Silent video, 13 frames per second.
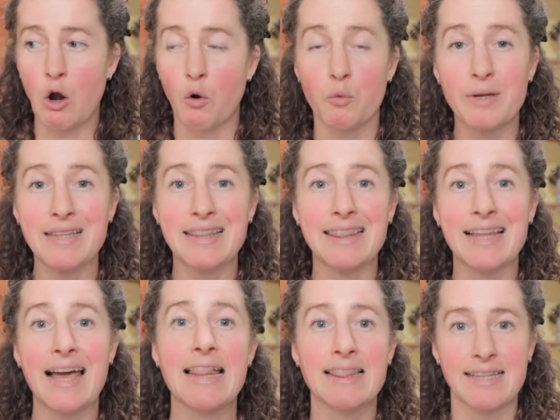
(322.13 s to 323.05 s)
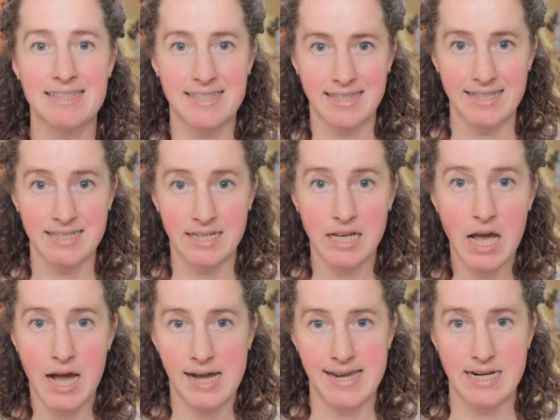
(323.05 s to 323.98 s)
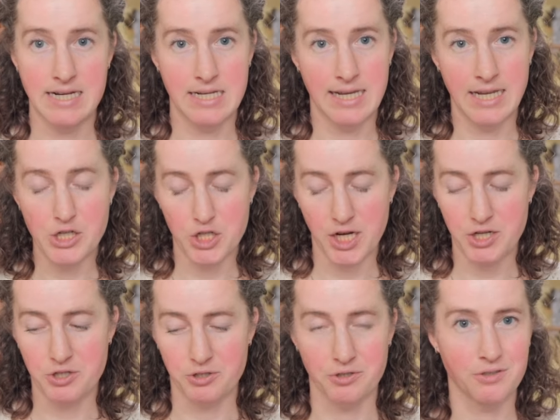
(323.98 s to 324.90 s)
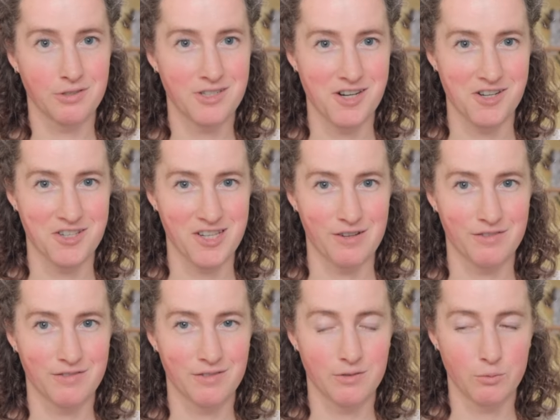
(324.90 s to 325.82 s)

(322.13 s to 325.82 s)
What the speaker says: relentlessly kind and gentle to yourself,